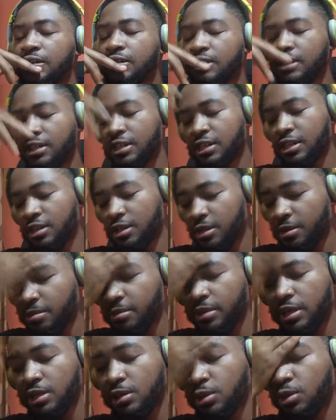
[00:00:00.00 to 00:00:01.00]
Ah,
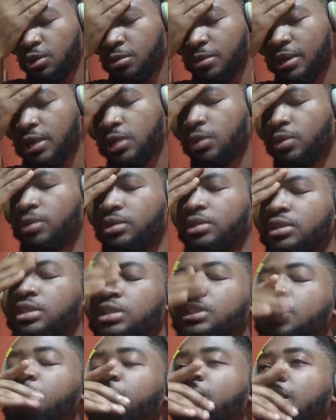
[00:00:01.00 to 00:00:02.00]
my lord, my lord,
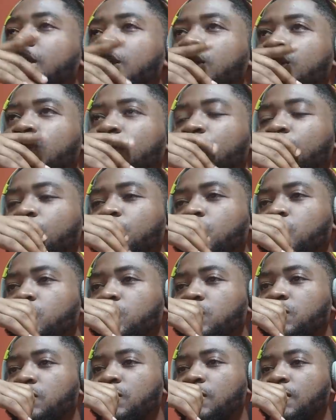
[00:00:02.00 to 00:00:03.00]
Dame Dash and the
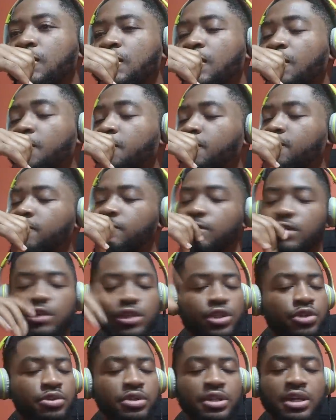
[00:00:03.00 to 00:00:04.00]
Hose. I'm very
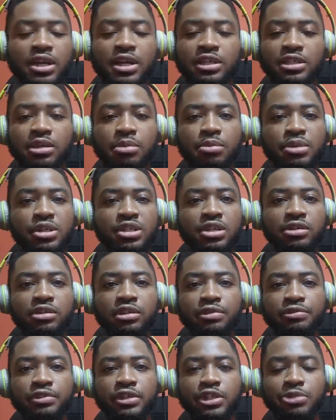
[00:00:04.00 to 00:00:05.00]
sorry, guys. I missed that
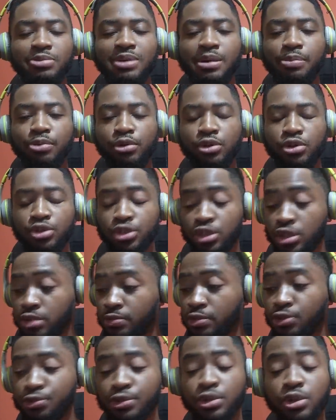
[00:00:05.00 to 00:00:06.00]
reference. My apologies.
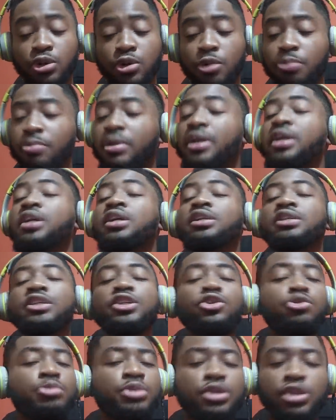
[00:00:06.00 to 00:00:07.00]
Feel free to cut my head,
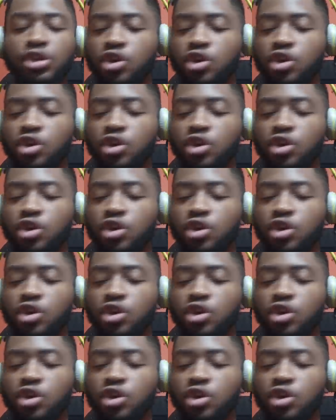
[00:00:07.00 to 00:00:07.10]
kill me in